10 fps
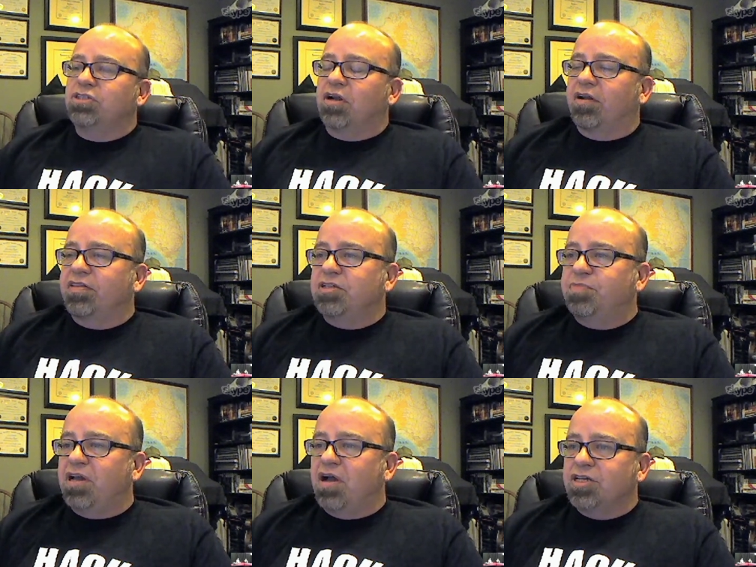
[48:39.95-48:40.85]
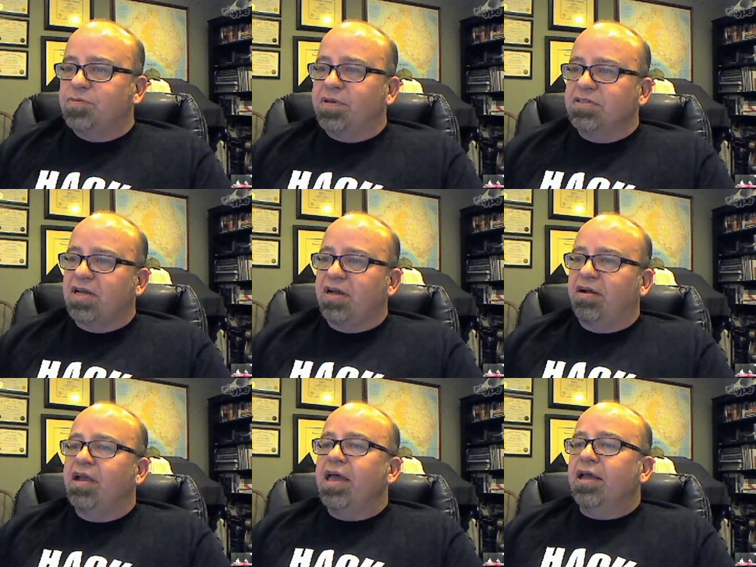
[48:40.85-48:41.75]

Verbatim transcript: which a lot of these big ISPs are,